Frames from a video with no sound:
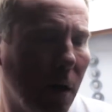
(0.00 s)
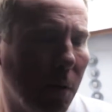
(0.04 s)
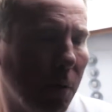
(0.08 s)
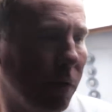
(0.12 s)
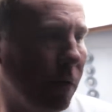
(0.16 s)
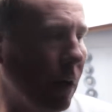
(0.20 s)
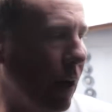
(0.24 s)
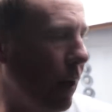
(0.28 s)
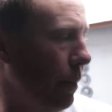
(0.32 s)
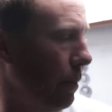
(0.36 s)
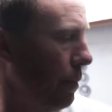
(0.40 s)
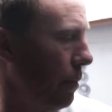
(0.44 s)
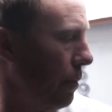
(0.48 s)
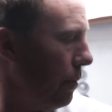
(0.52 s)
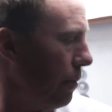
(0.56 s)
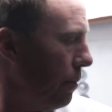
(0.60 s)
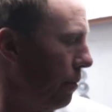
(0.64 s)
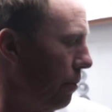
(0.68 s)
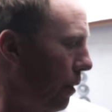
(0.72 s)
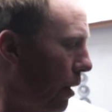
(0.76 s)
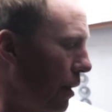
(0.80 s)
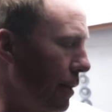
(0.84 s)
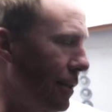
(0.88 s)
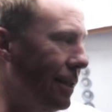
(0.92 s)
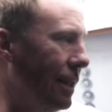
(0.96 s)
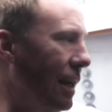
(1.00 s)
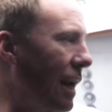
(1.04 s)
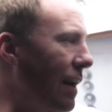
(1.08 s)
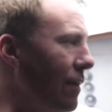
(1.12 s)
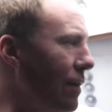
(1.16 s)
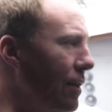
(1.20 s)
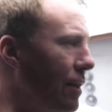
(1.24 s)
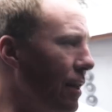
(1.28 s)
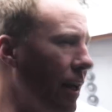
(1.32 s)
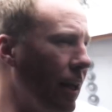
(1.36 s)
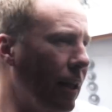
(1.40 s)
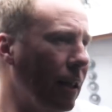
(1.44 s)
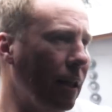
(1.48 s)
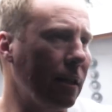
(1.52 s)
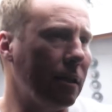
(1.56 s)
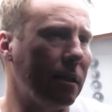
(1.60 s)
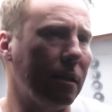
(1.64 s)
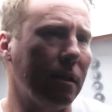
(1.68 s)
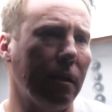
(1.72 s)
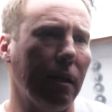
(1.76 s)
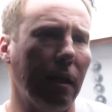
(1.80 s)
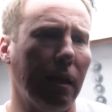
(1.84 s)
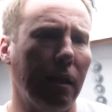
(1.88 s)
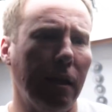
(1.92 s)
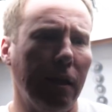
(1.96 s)
We've done mostly everything
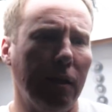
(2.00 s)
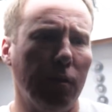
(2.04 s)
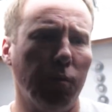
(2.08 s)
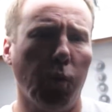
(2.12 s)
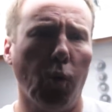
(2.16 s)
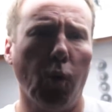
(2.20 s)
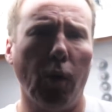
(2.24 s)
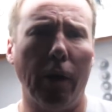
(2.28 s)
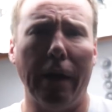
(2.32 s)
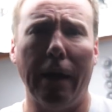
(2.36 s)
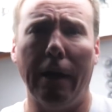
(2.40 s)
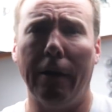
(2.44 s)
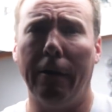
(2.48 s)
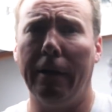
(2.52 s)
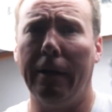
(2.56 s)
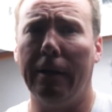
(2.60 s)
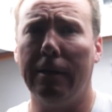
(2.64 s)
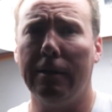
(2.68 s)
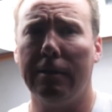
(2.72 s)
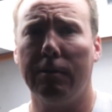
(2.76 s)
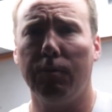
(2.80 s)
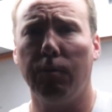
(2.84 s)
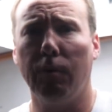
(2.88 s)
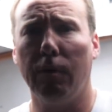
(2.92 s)
that's in these water areas.